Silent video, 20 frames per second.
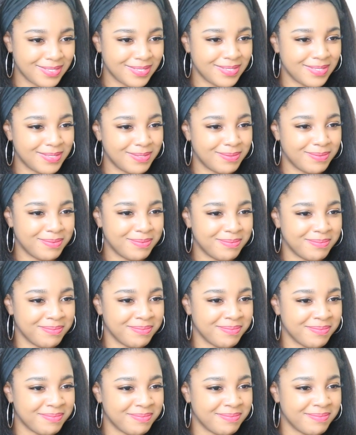
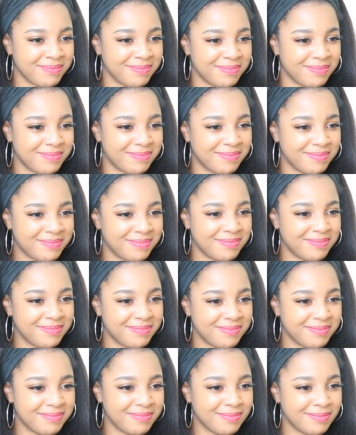
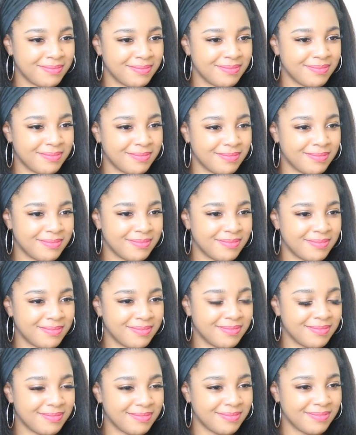
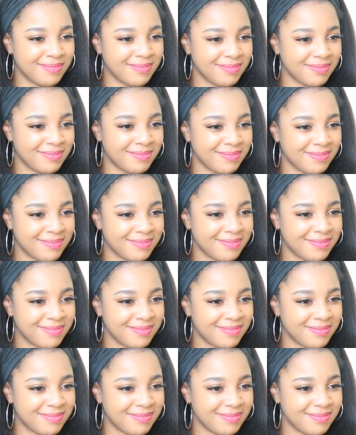This person isn't speaking.